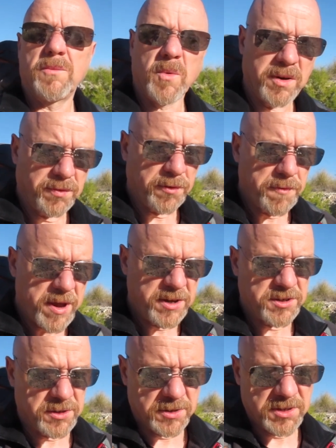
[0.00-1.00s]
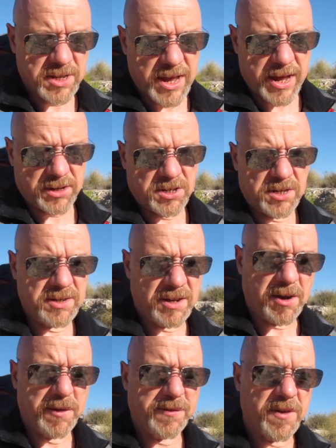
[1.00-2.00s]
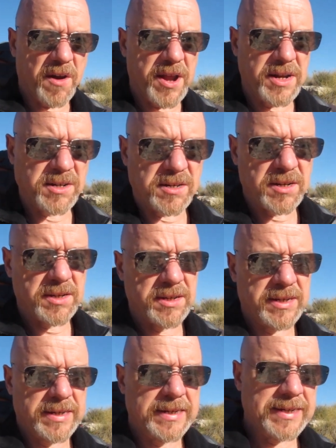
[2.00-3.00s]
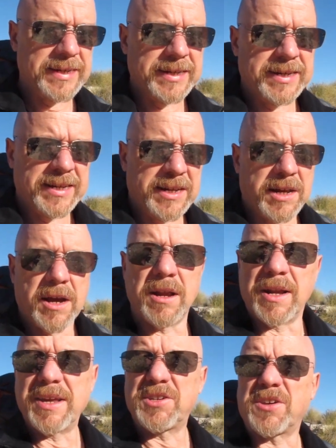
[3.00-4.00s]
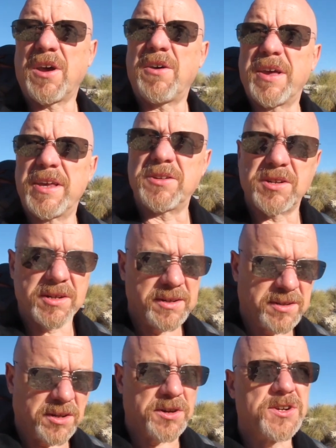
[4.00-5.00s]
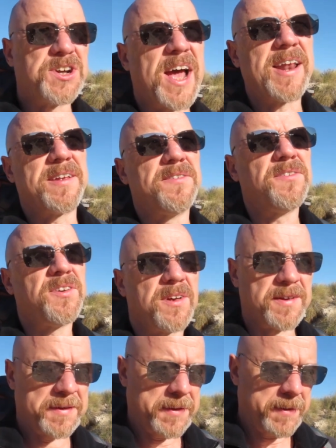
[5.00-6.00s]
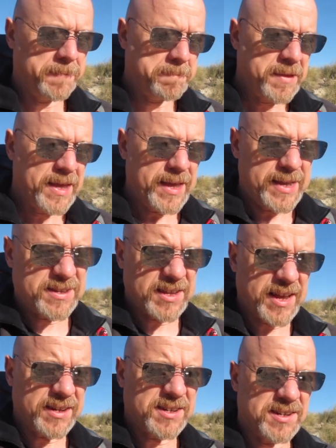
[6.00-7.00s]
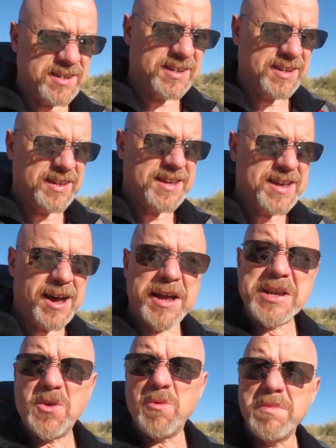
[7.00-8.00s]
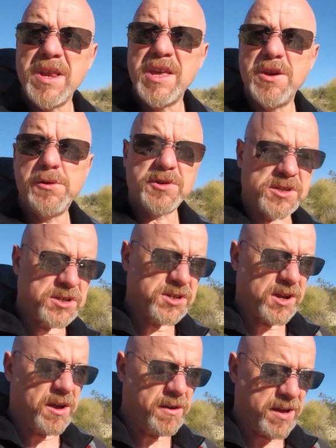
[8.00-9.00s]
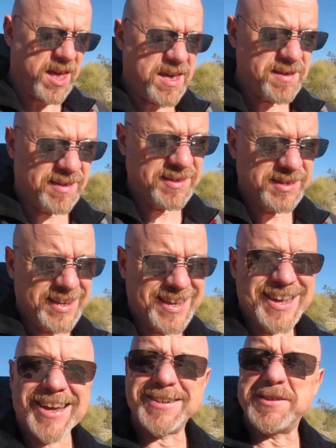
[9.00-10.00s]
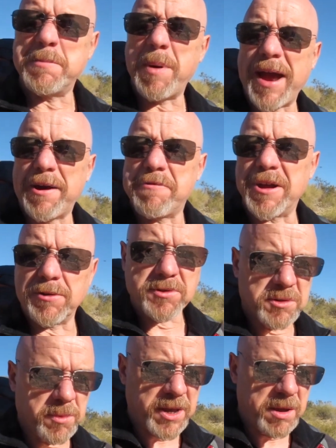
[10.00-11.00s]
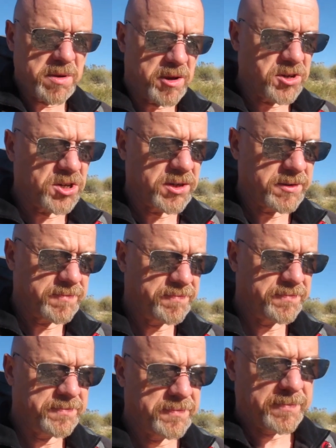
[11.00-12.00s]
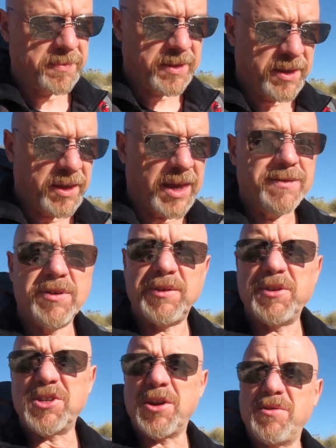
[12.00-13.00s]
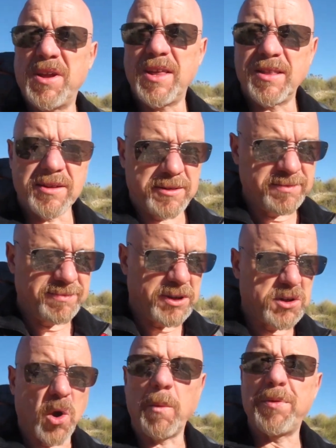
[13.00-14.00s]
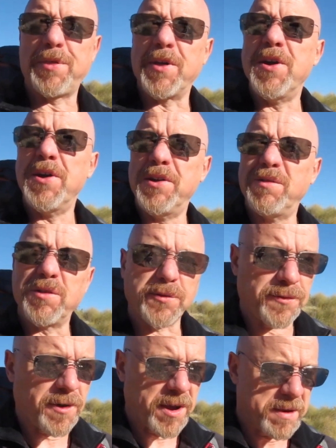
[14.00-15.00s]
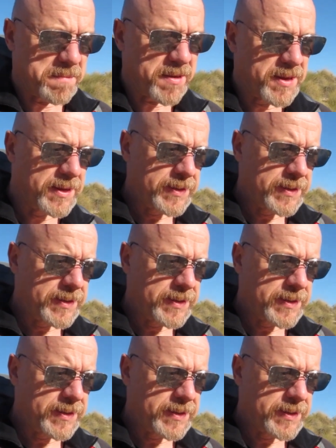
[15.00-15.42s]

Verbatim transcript: One of the reasons that I find clear skies such a challenge is that I normally use the sky as the background to my image, even if it's only the top third of the frame.